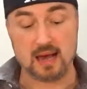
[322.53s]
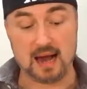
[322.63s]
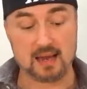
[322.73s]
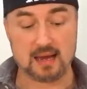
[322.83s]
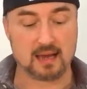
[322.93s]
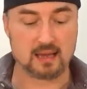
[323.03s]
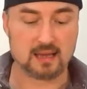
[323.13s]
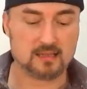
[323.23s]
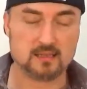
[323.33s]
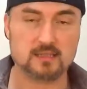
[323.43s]

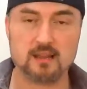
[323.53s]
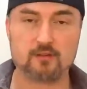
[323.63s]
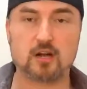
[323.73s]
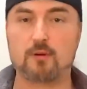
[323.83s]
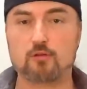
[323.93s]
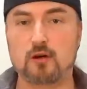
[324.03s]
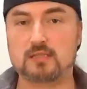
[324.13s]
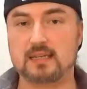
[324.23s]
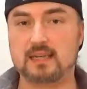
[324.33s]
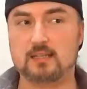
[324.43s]
it doesn't ever come across
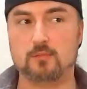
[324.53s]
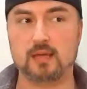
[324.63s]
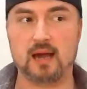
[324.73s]
like that to me.